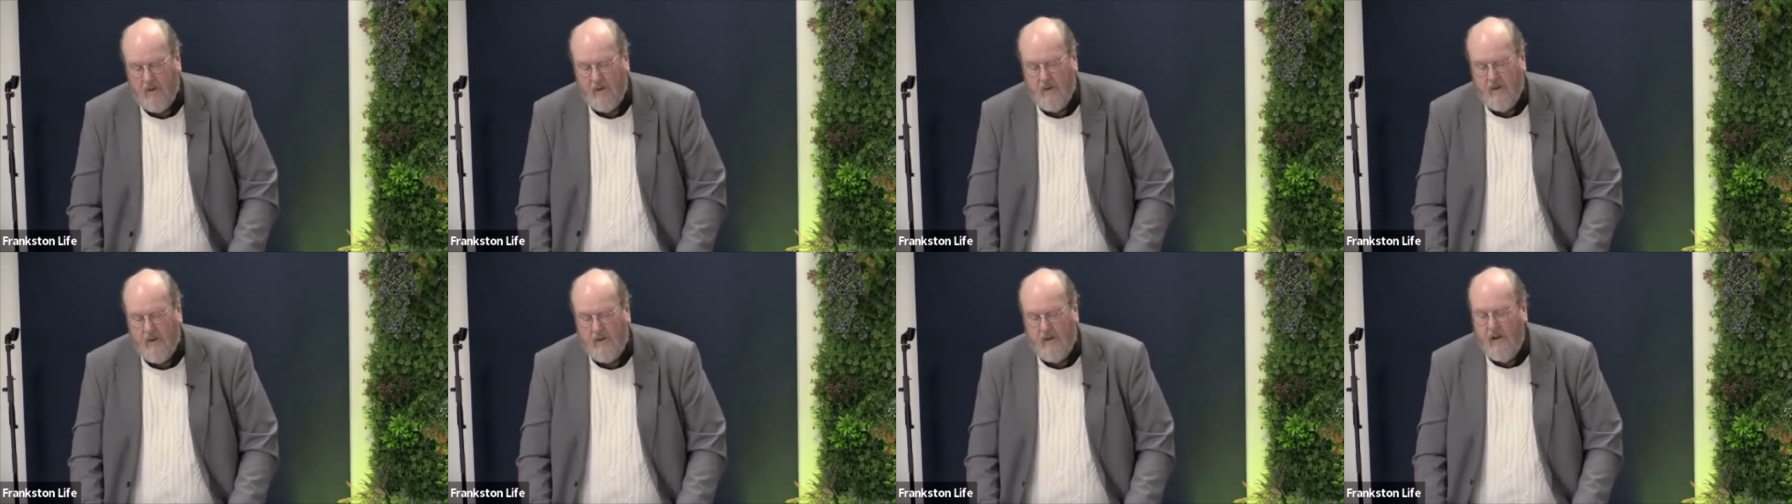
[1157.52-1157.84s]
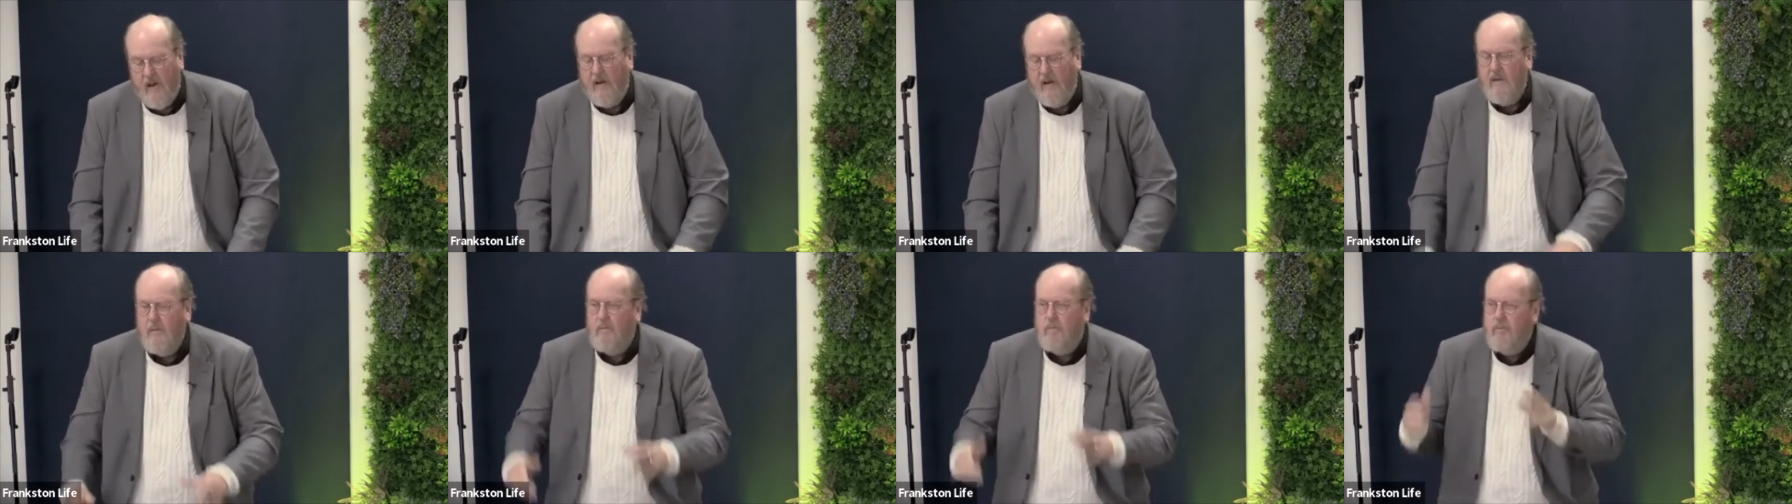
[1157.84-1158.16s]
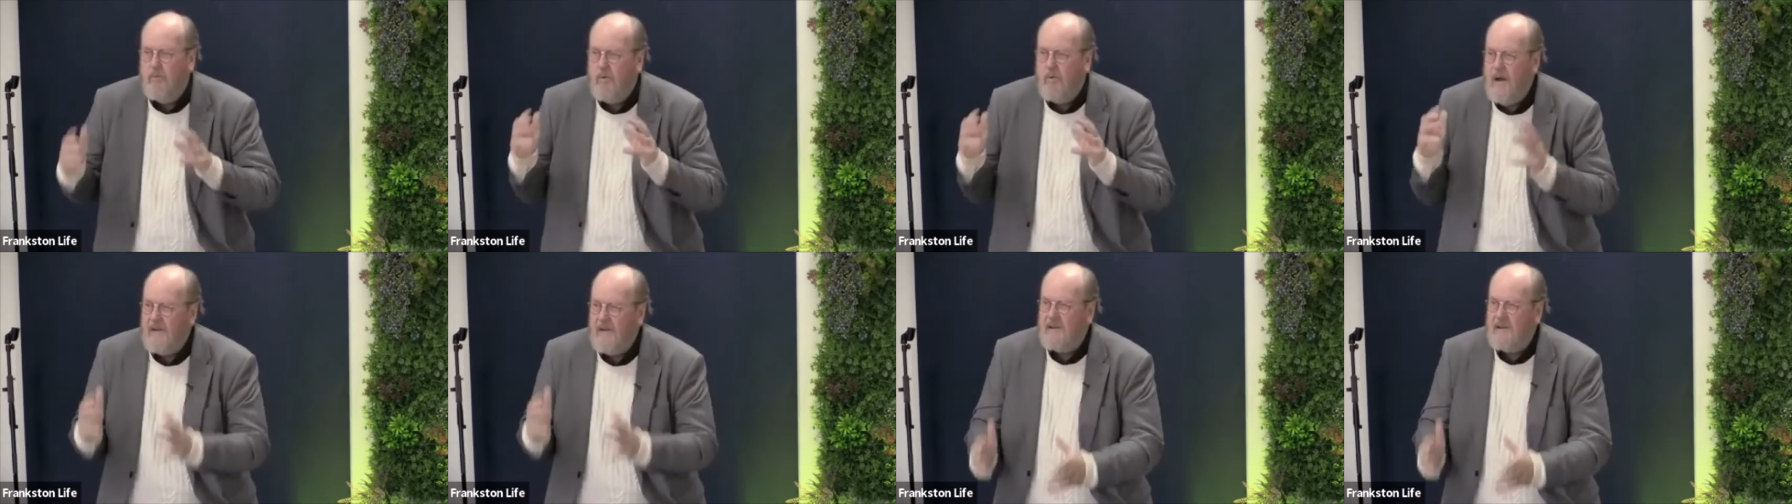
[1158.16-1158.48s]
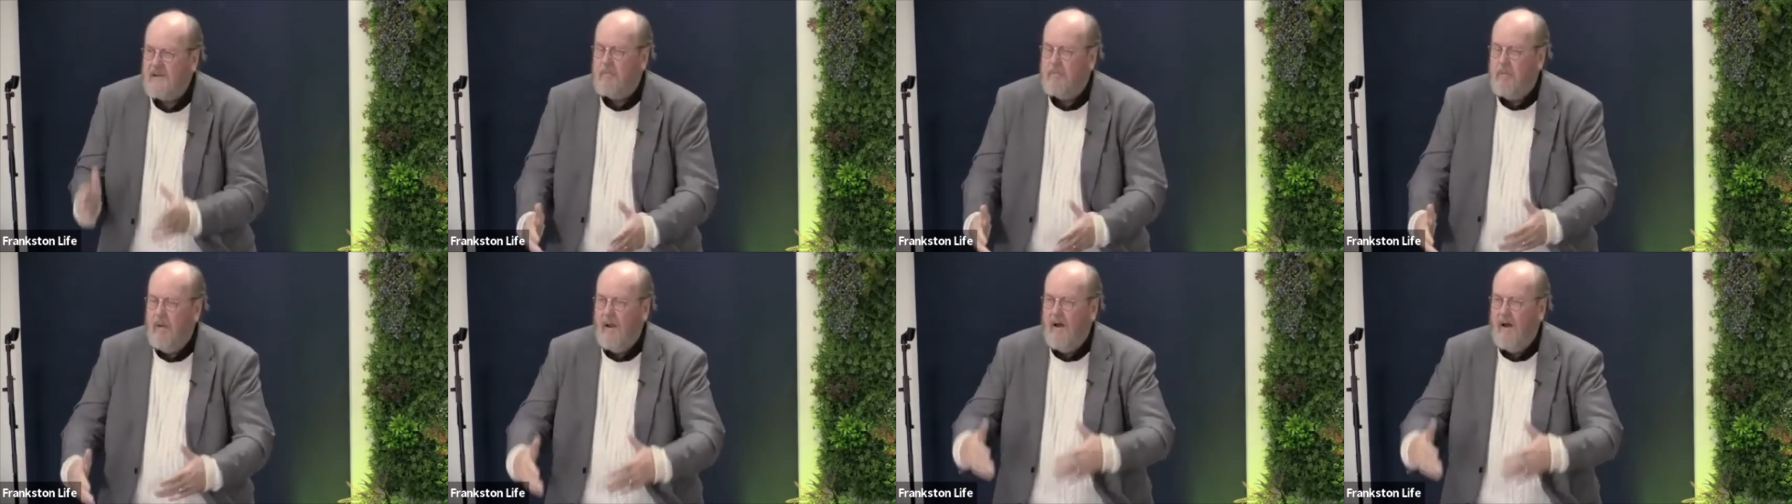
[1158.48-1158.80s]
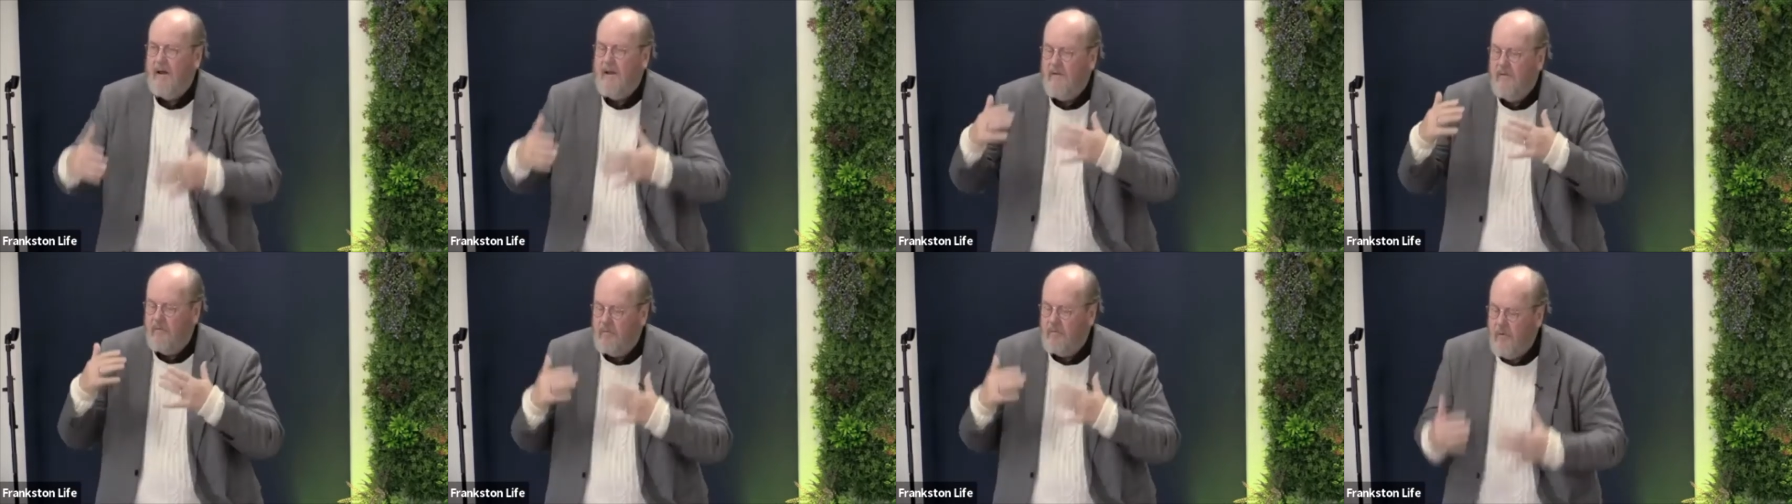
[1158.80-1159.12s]
You know, the breastplate
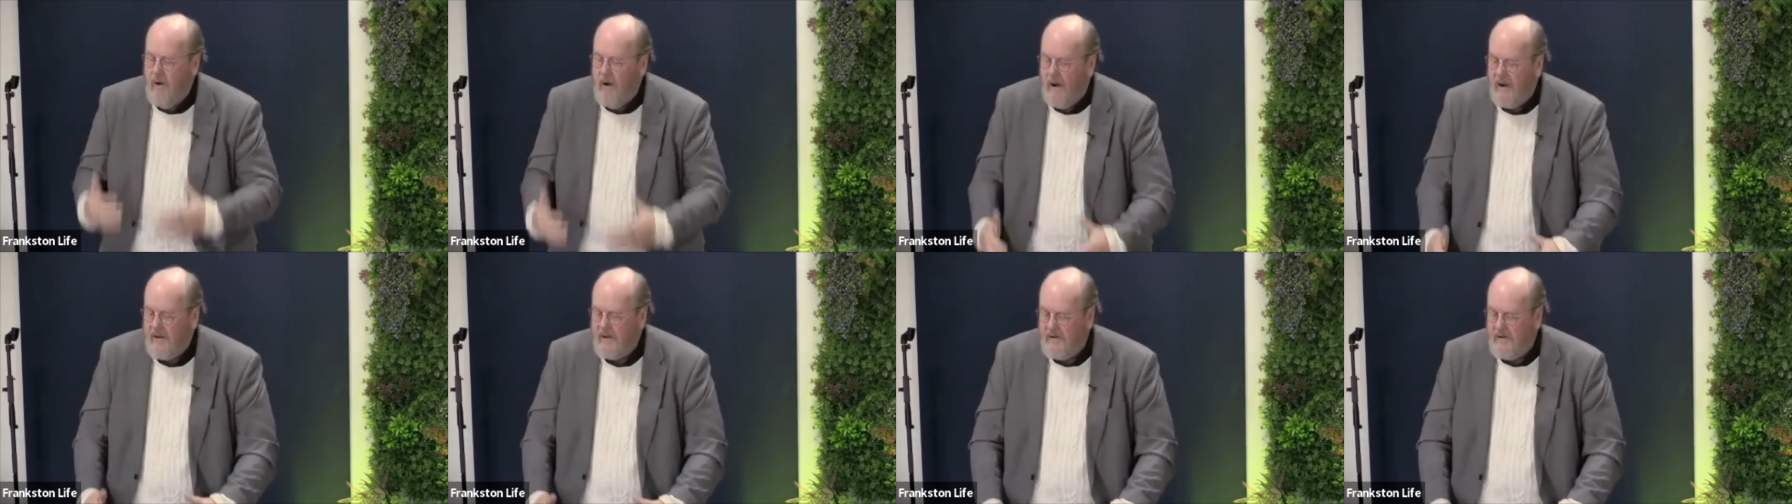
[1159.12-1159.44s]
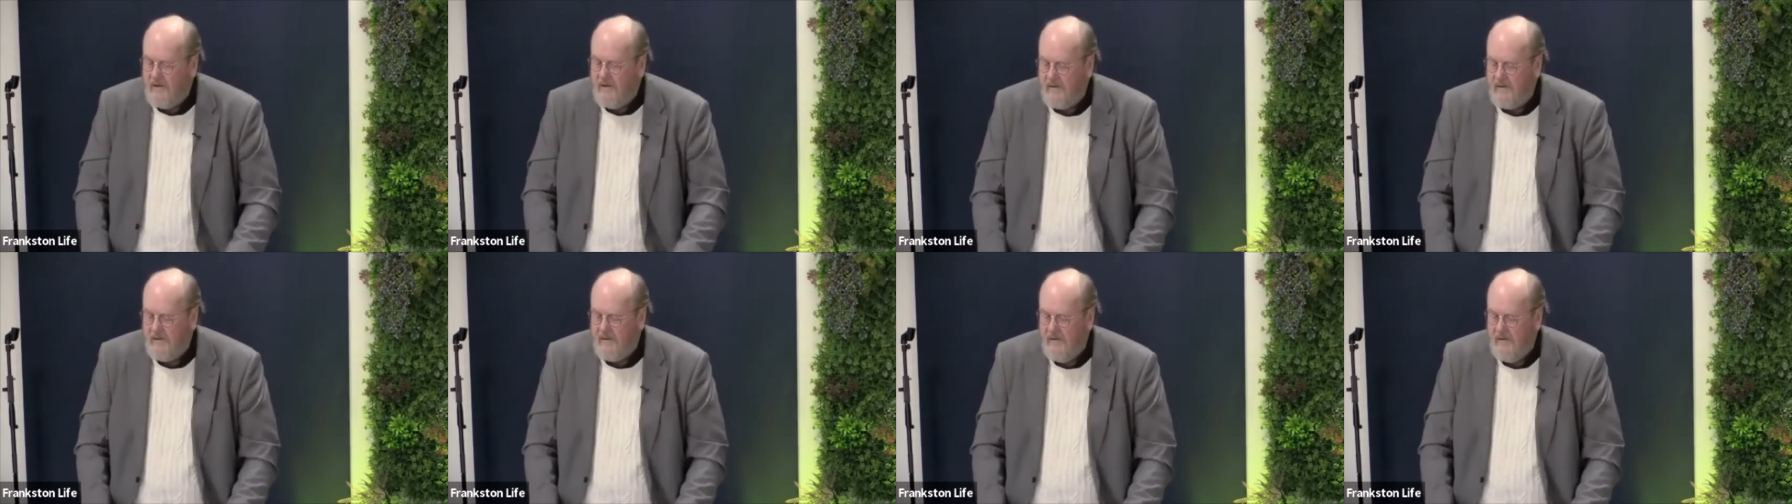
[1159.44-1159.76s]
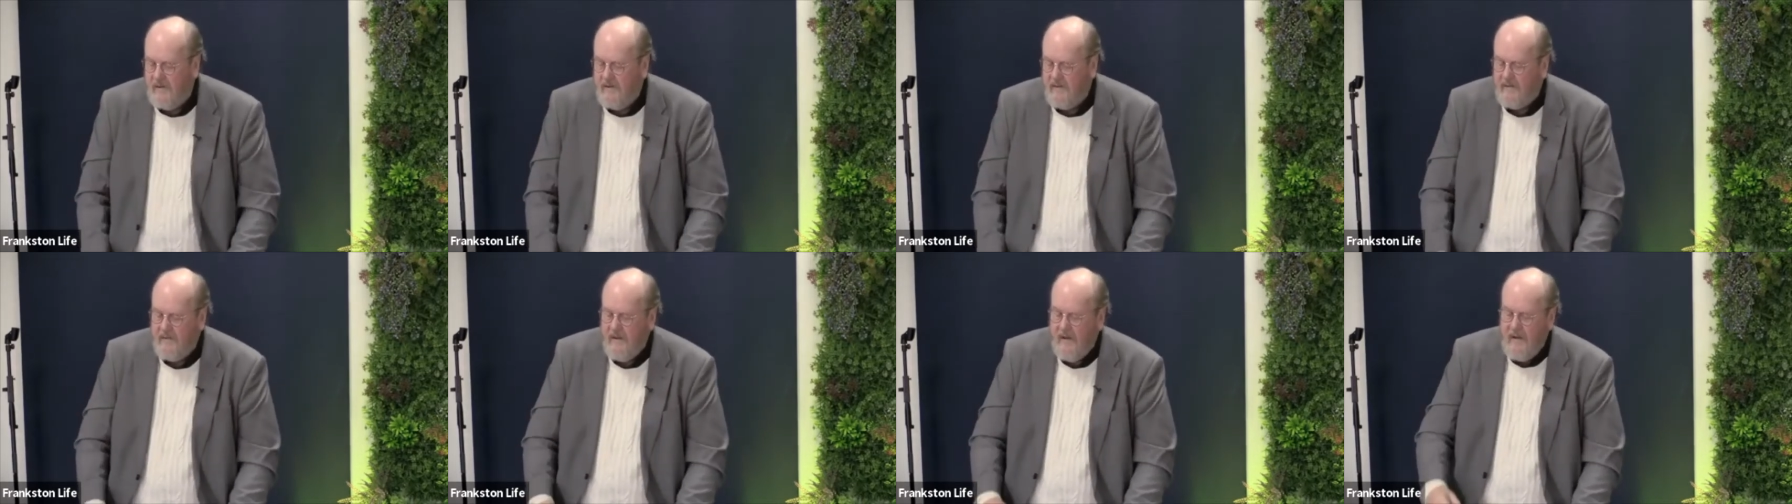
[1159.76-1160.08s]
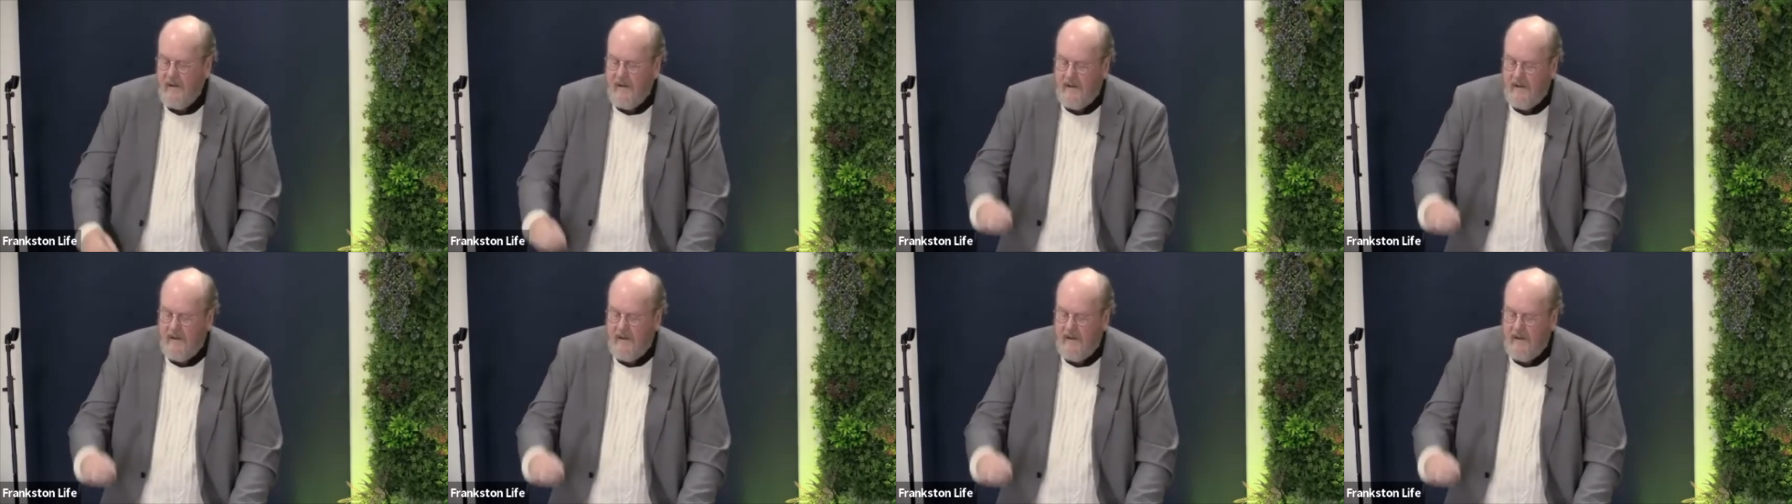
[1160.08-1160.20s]
of righteousness